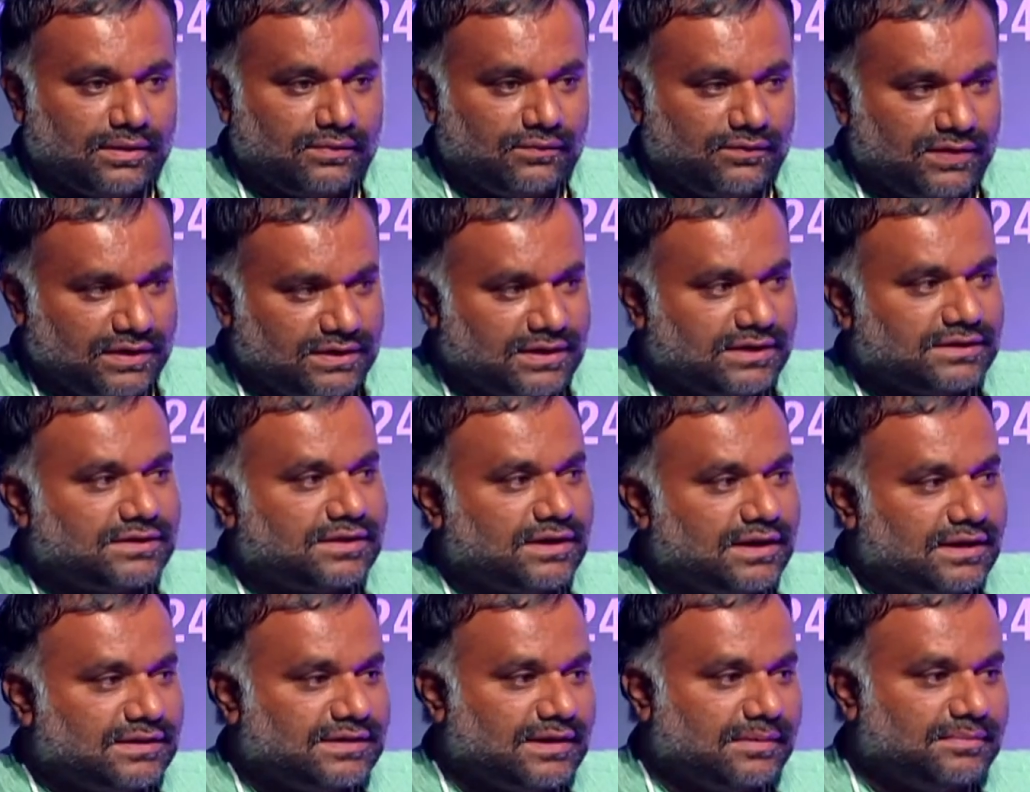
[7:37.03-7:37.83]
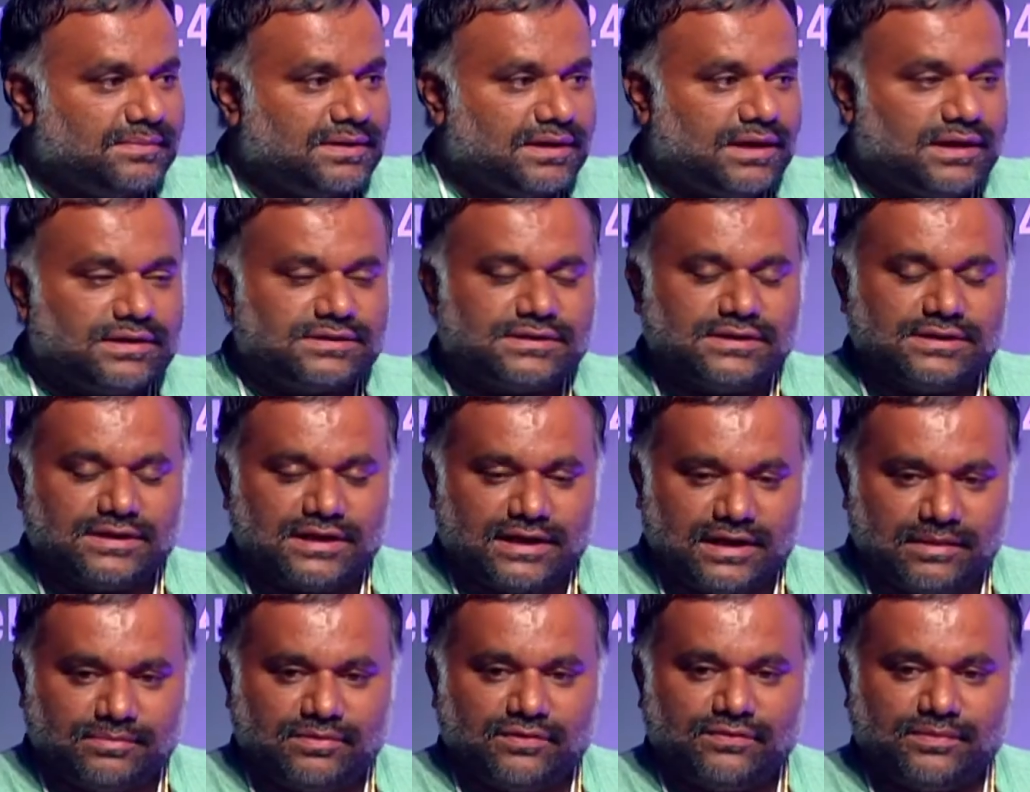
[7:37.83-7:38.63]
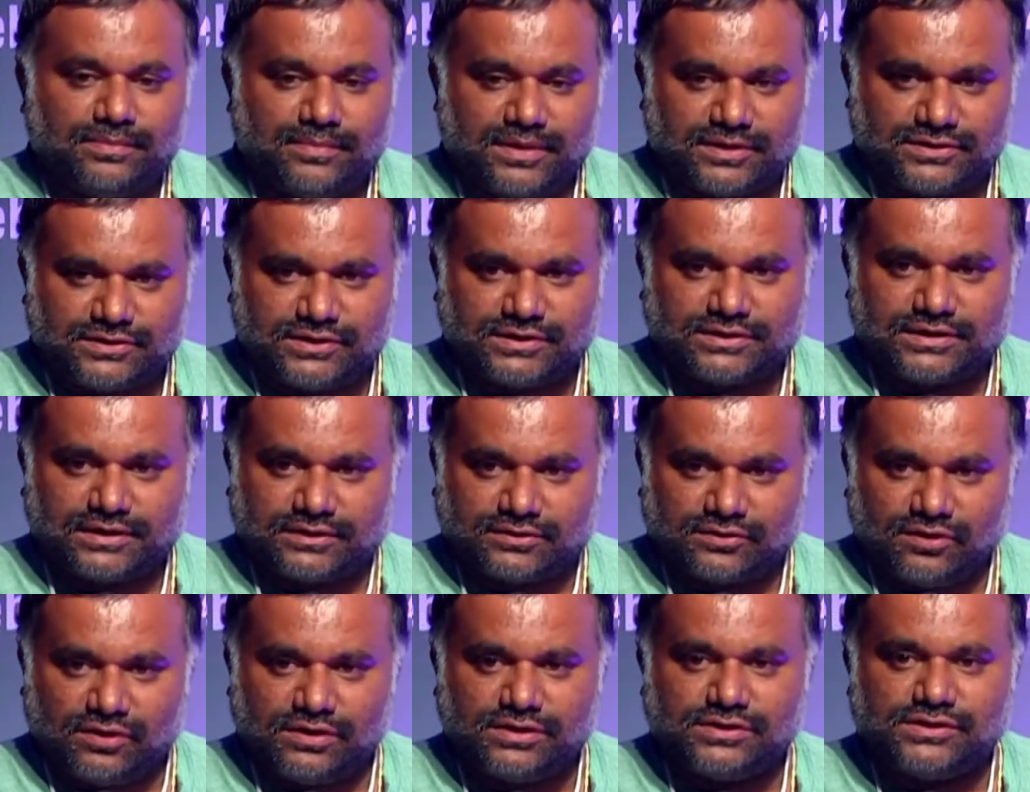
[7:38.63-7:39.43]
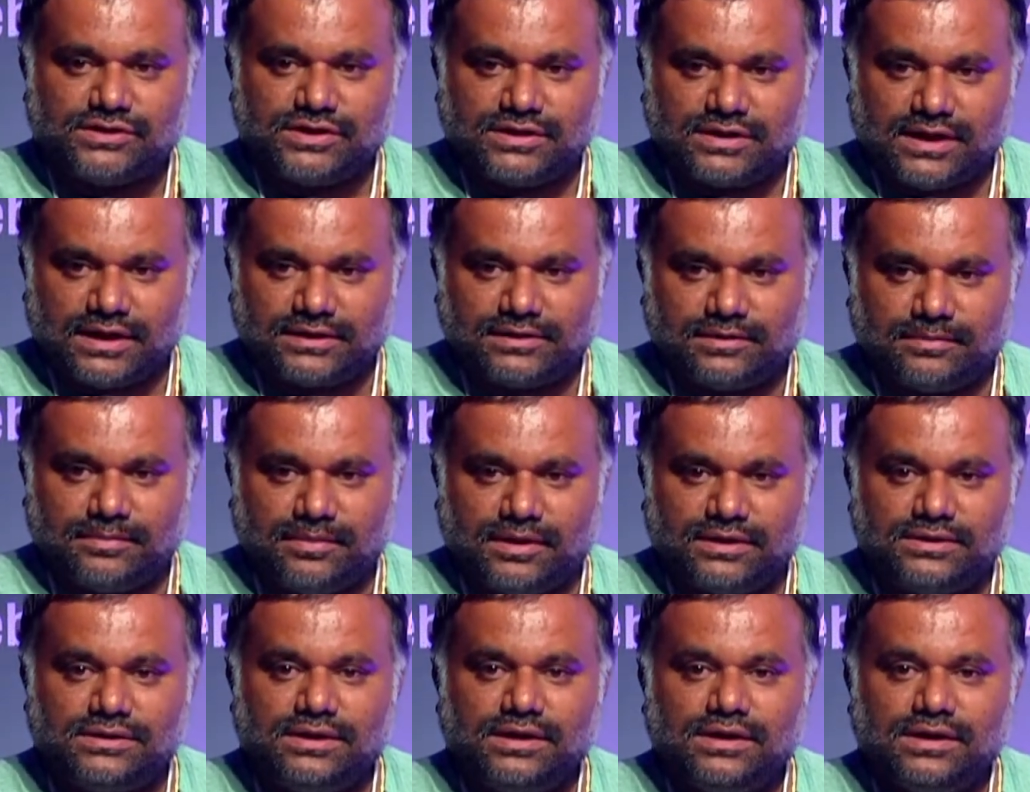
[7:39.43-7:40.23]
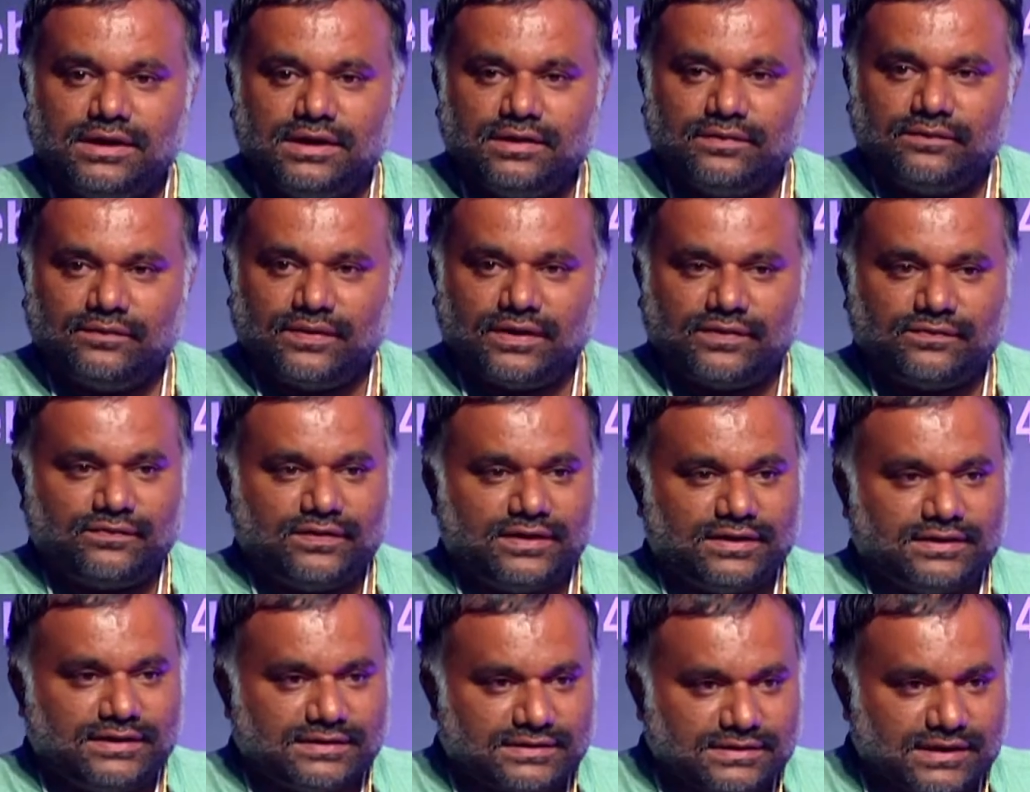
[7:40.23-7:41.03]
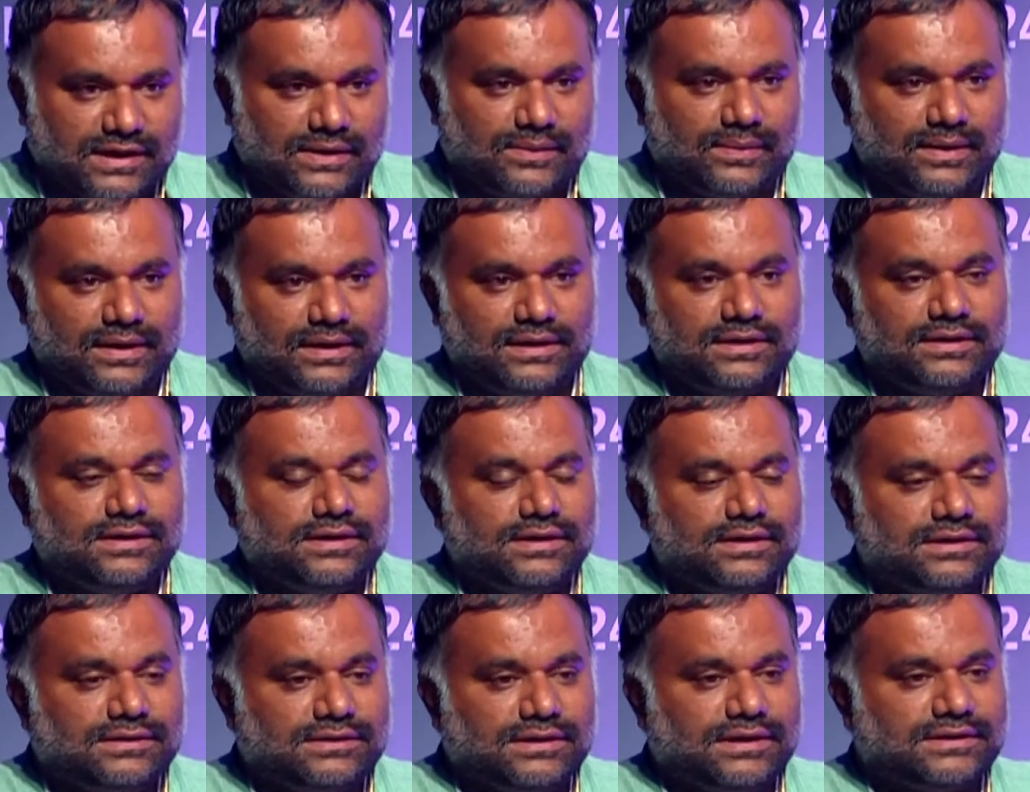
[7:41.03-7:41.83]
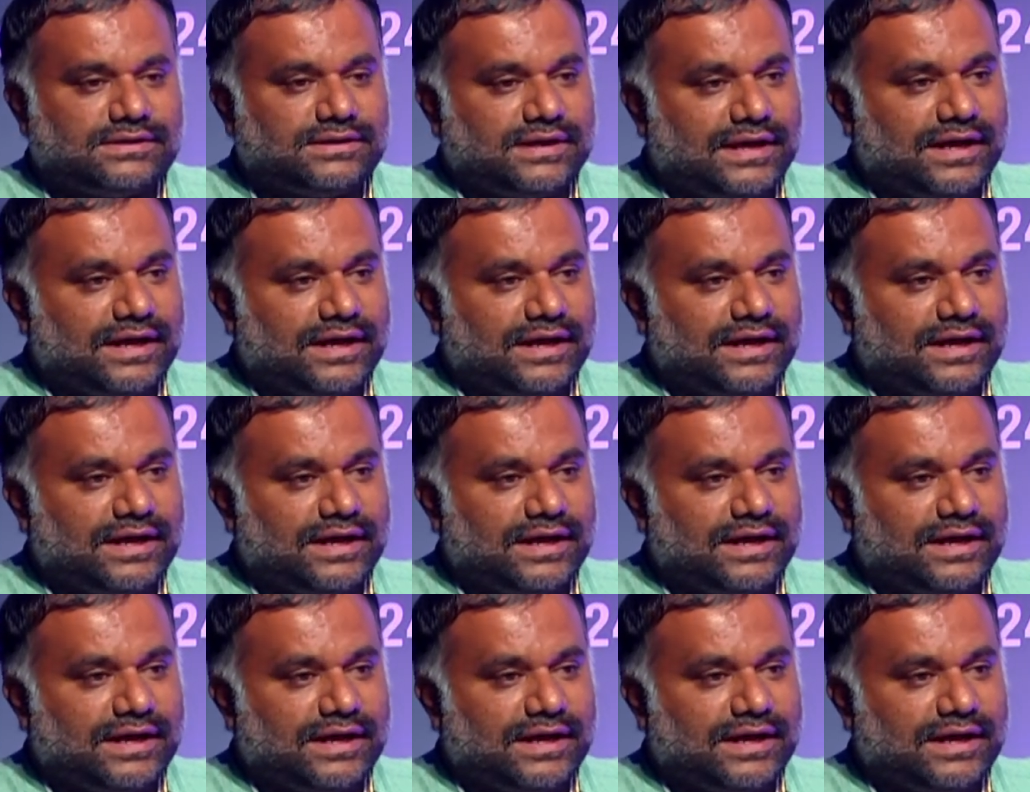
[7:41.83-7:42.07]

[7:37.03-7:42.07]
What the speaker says: We did 3 seminars in the name of emerging technology in Hyderabad, where we discovered the